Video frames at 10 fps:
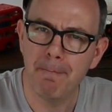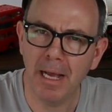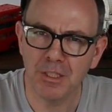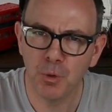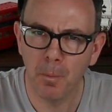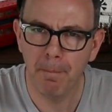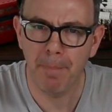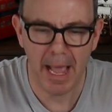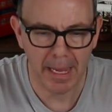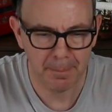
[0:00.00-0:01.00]
battle
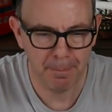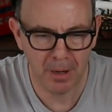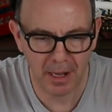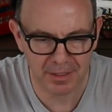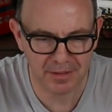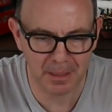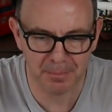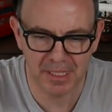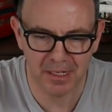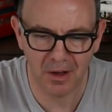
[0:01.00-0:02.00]
pack plus,
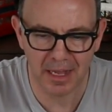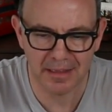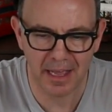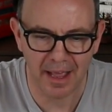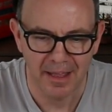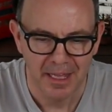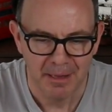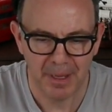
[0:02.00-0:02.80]
something like that.